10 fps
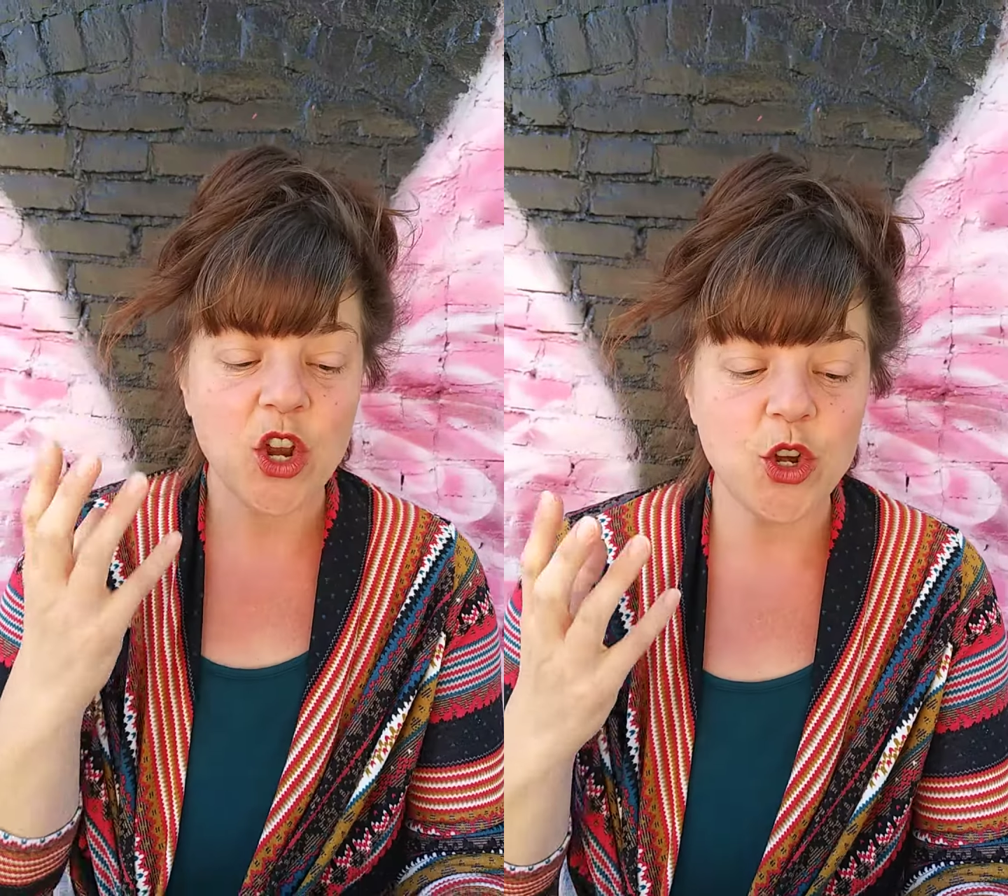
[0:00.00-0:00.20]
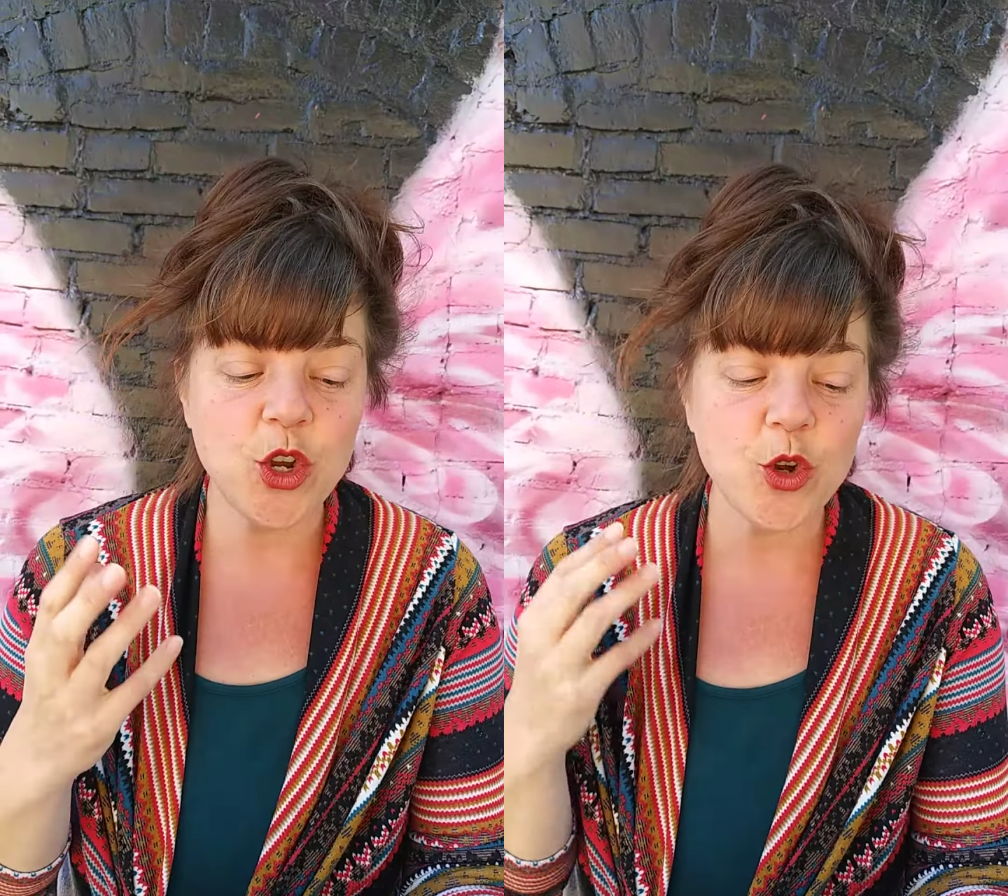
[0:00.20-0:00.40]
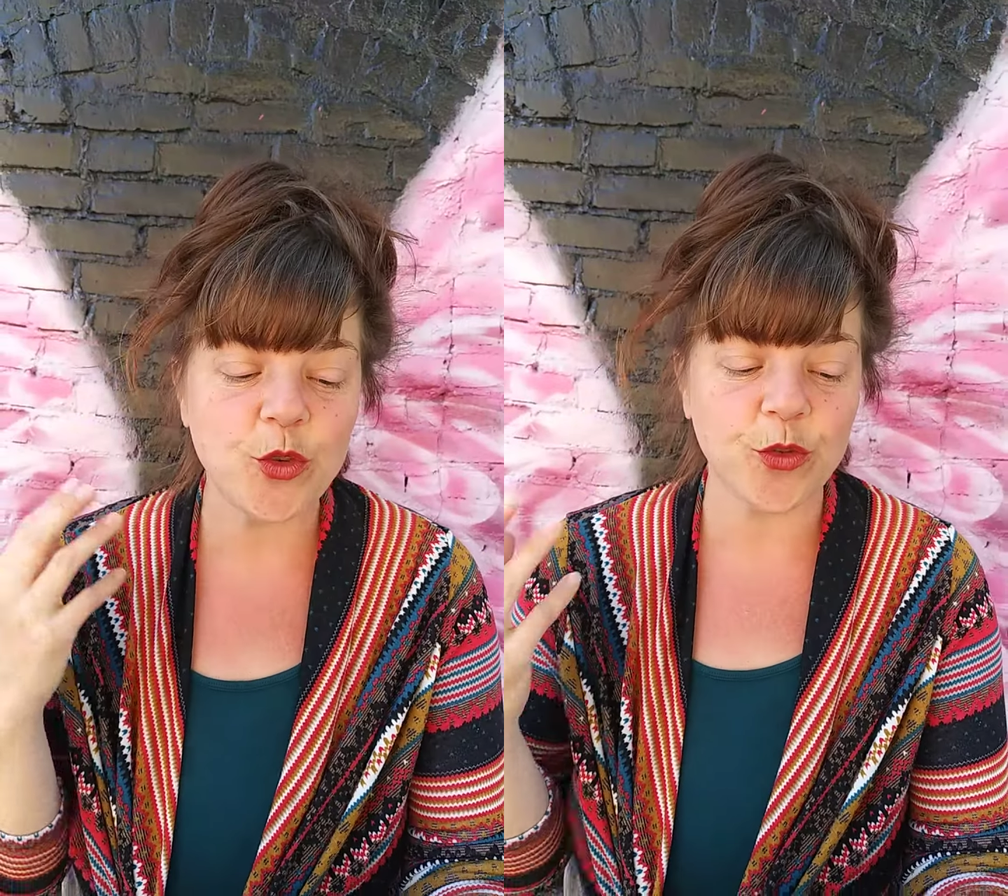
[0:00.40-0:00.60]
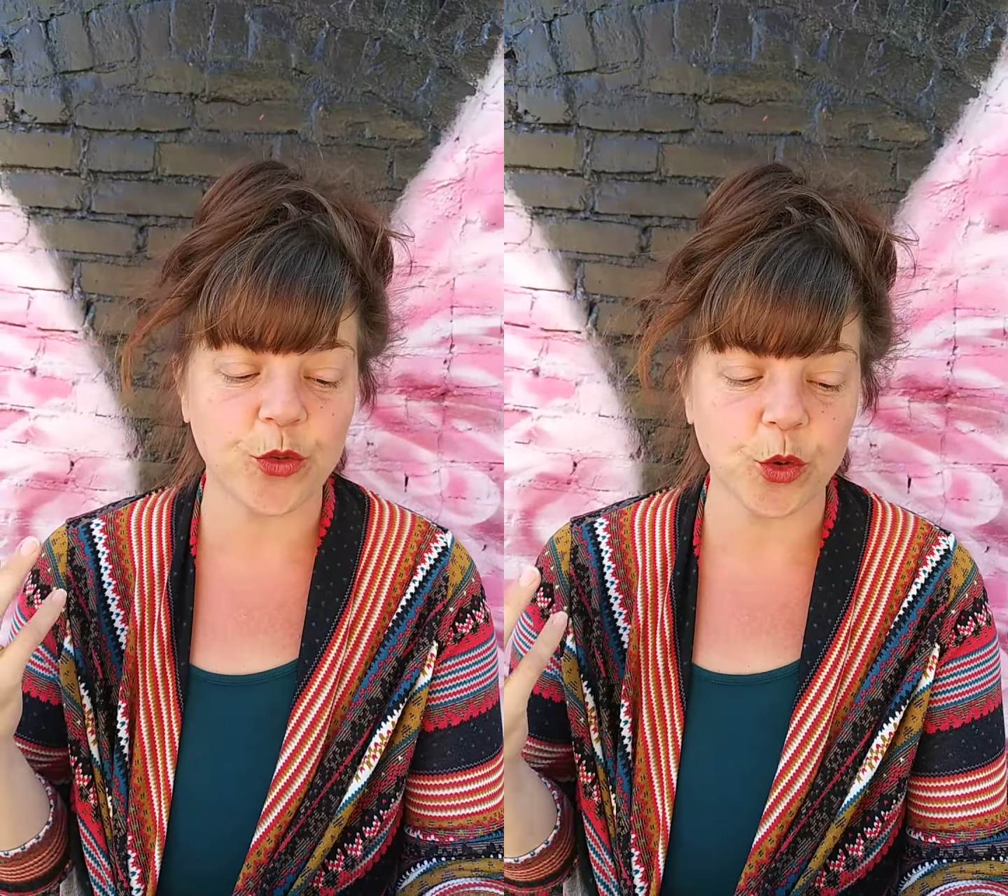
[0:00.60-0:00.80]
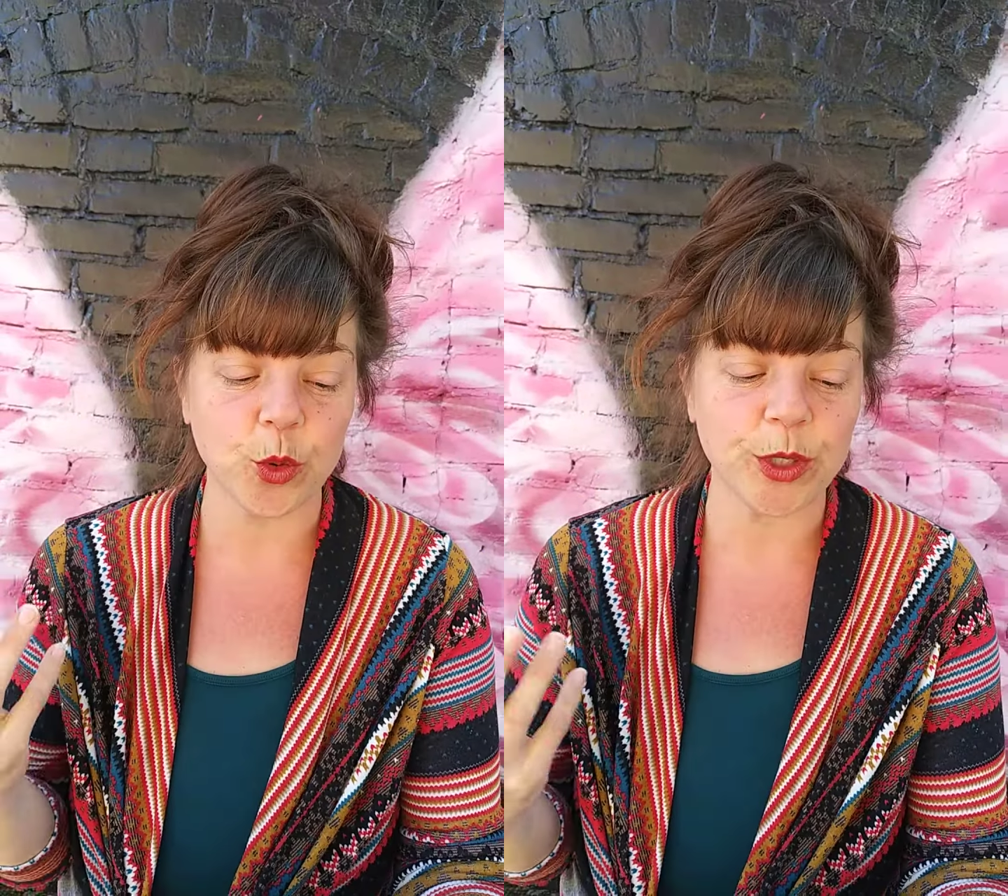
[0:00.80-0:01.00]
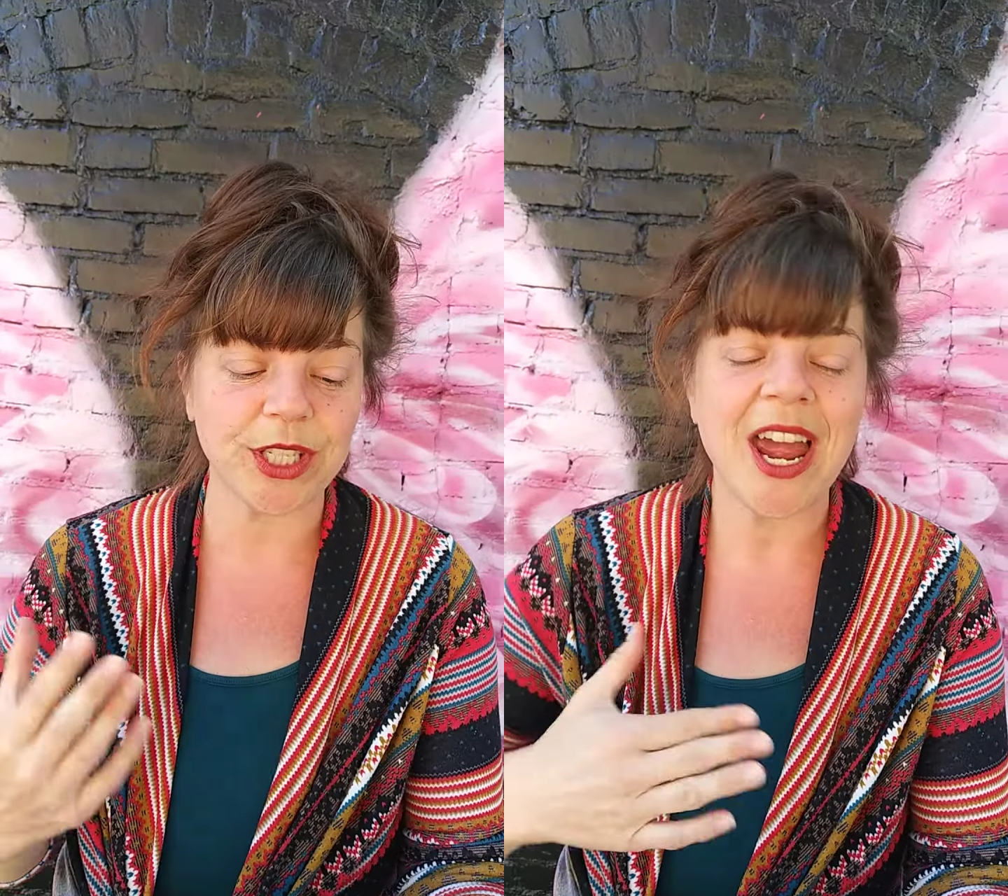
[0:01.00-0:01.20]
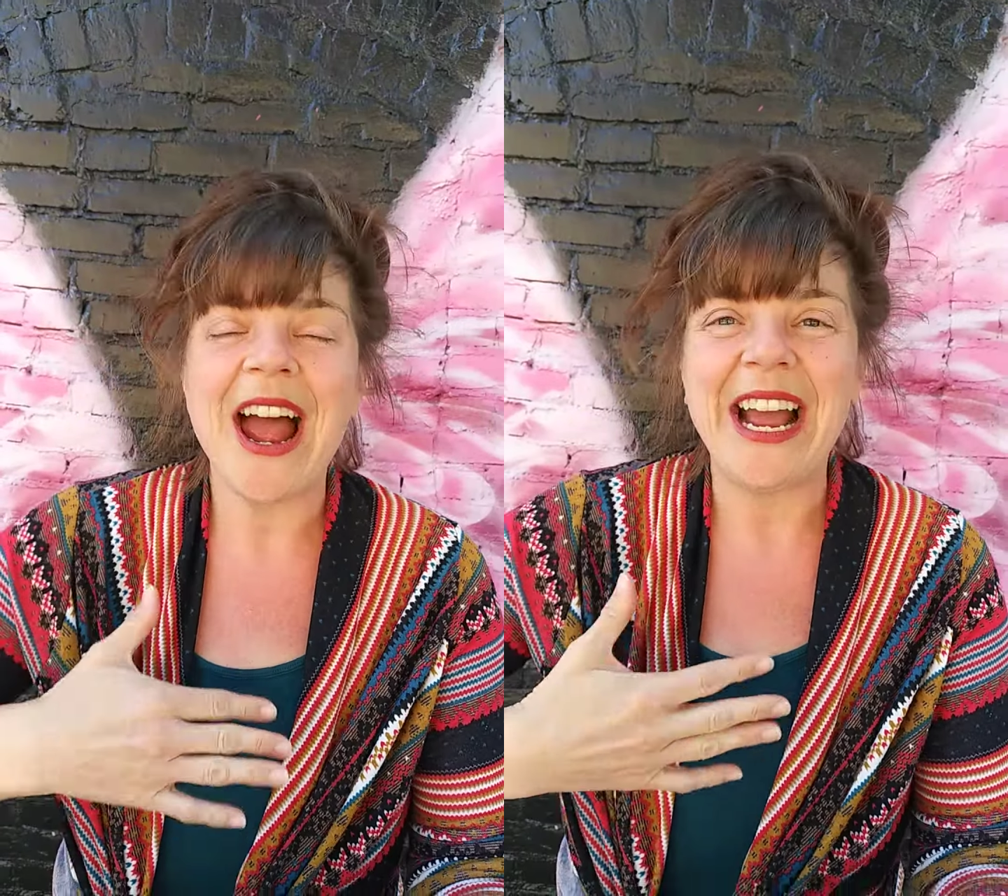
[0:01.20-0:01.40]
new fruit,